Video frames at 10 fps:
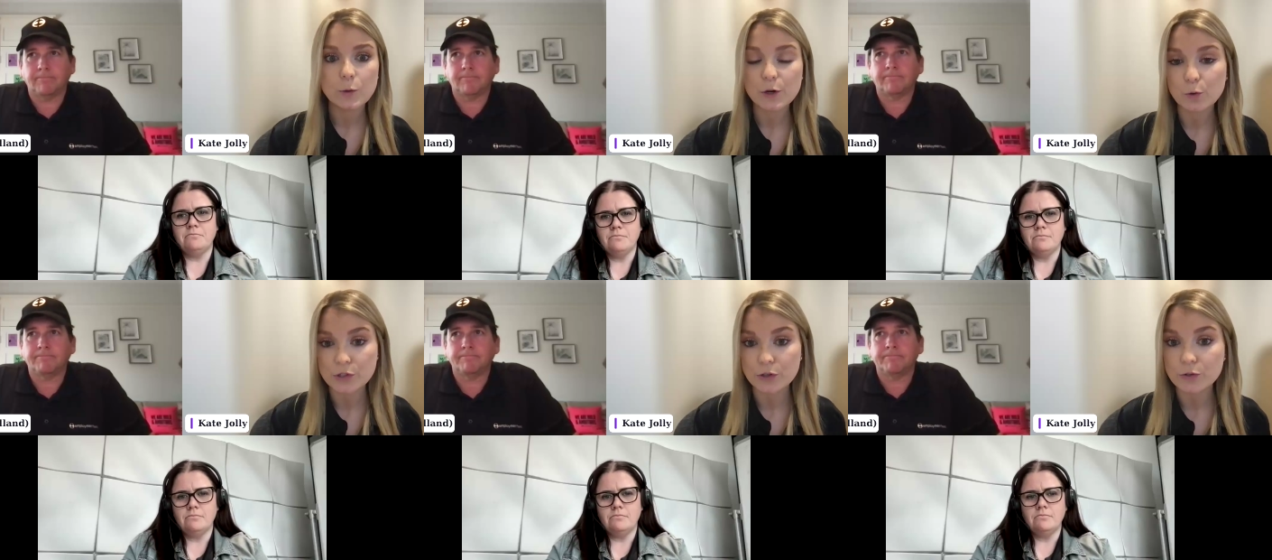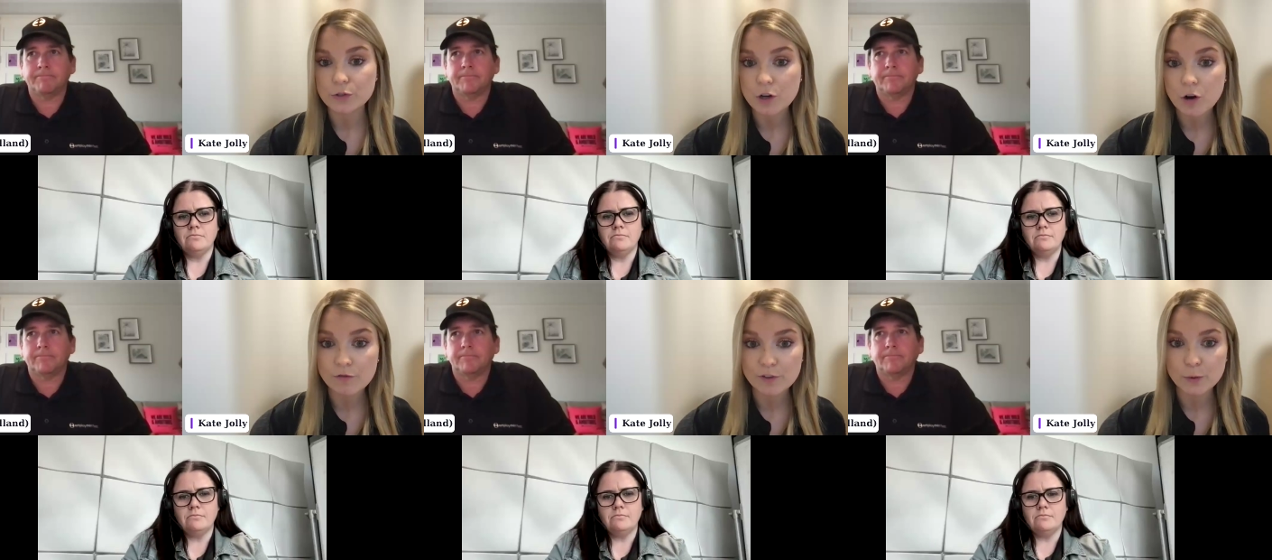Speaker 1: We also use
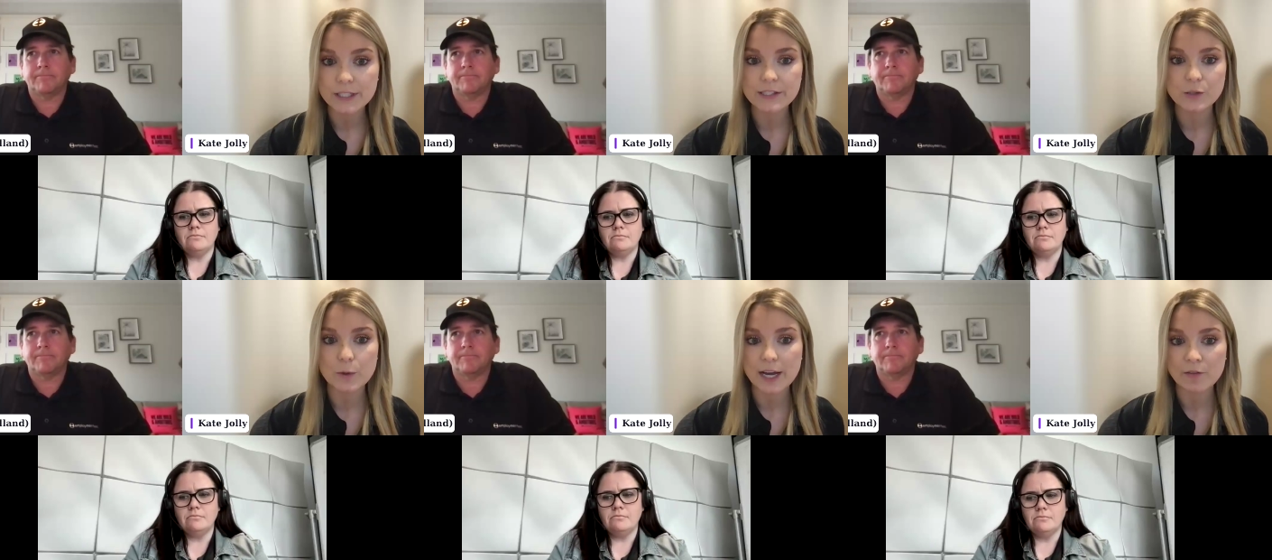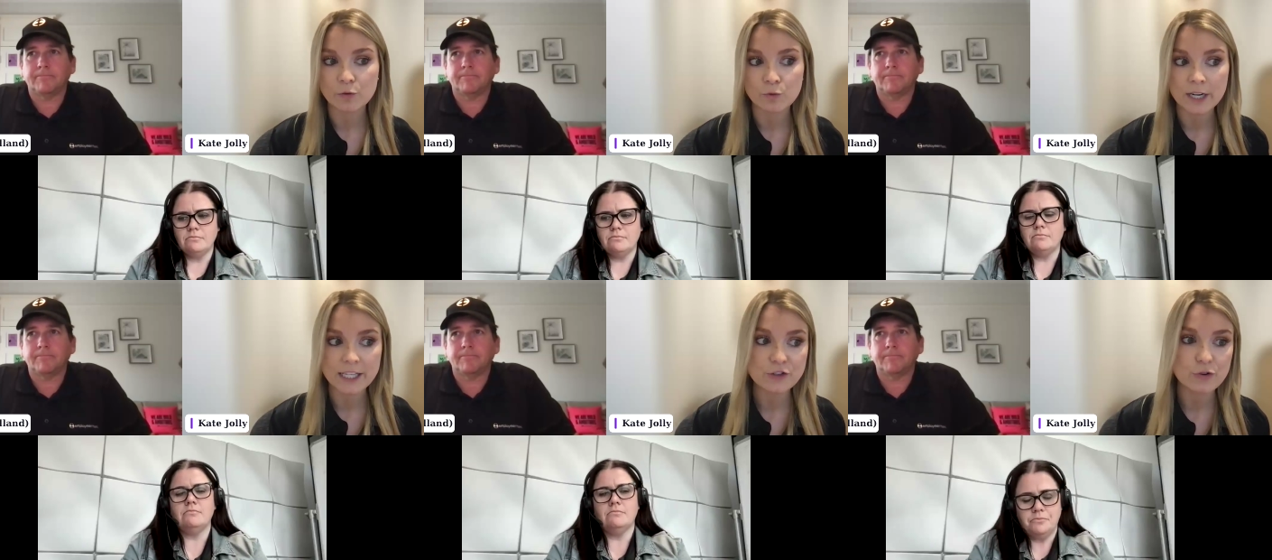Confluence. We have a
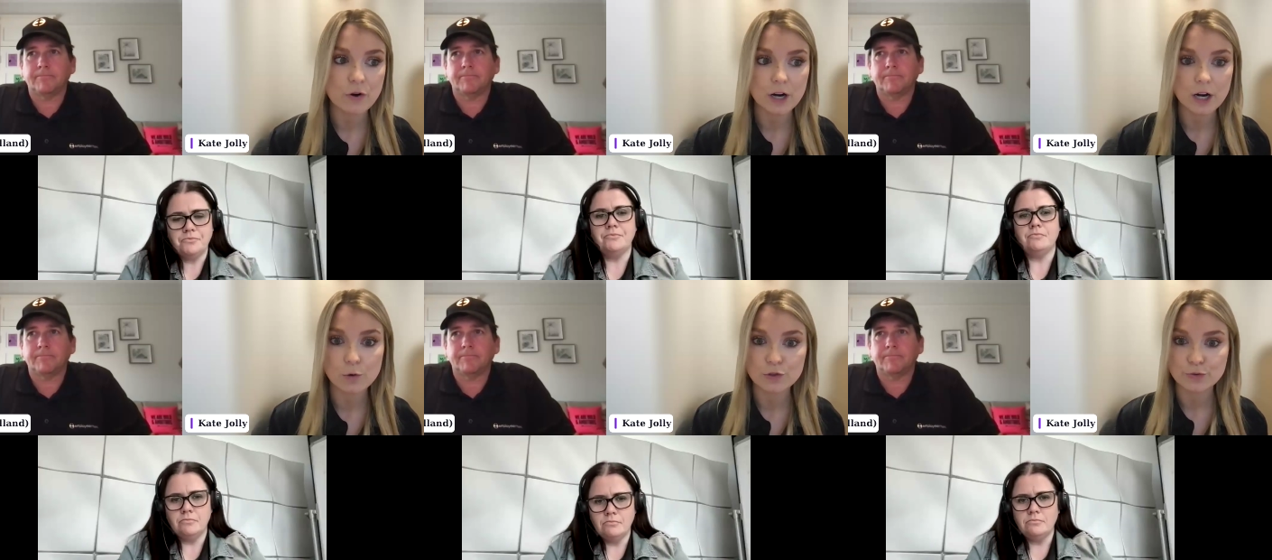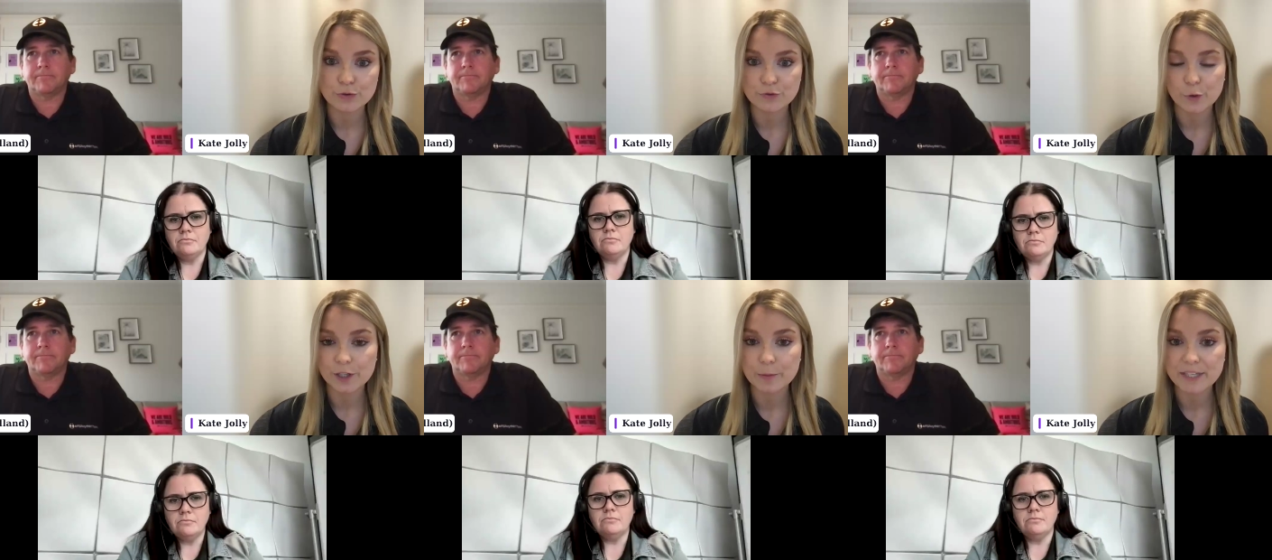really strong culture of
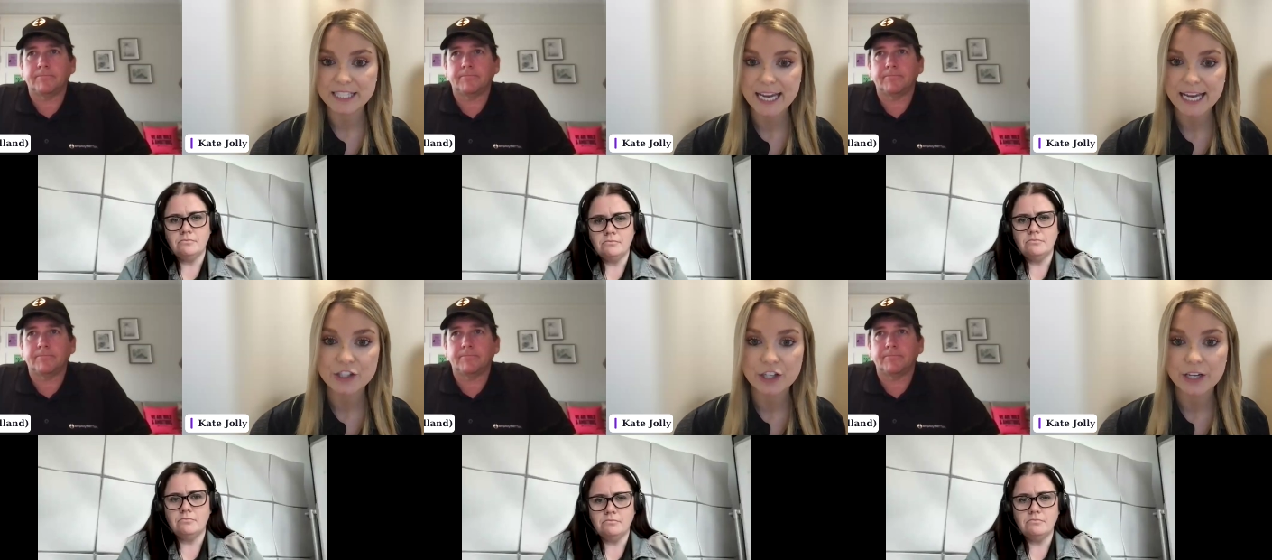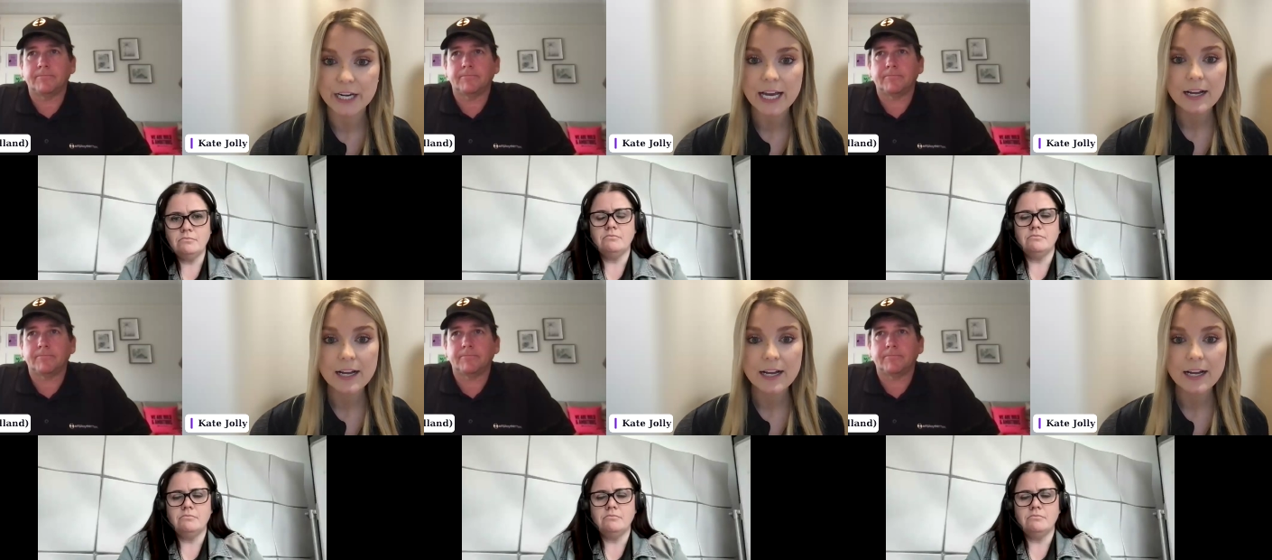documentation.